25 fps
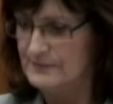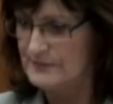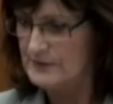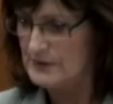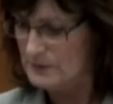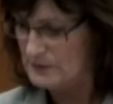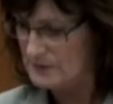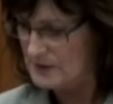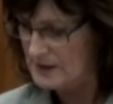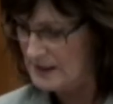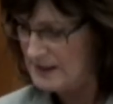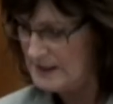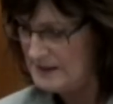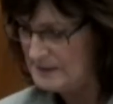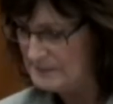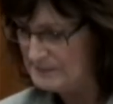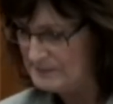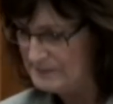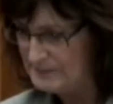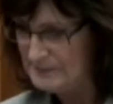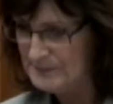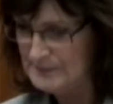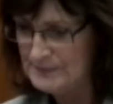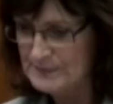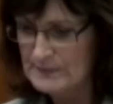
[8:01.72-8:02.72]
Okay?
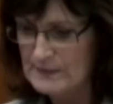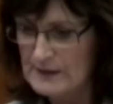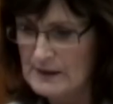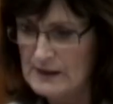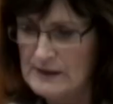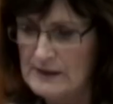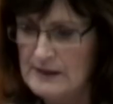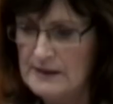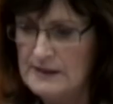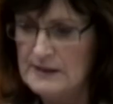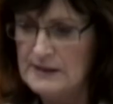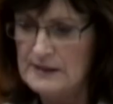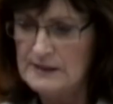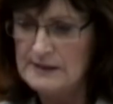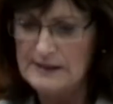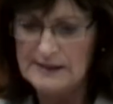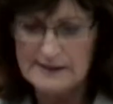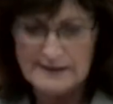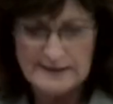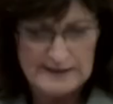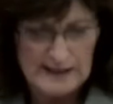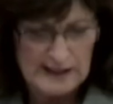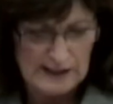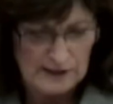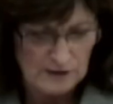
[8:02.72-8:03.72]

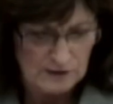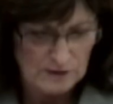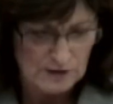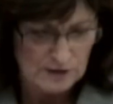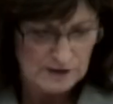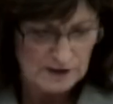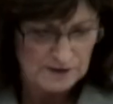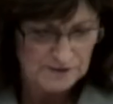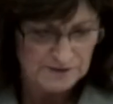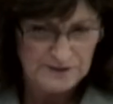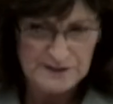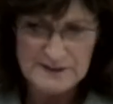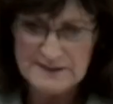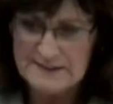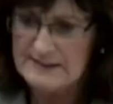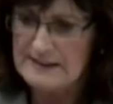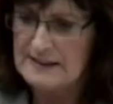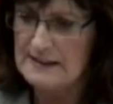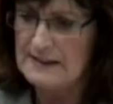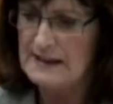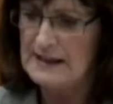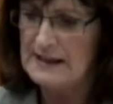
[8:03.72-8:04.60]
Let's take a look at physical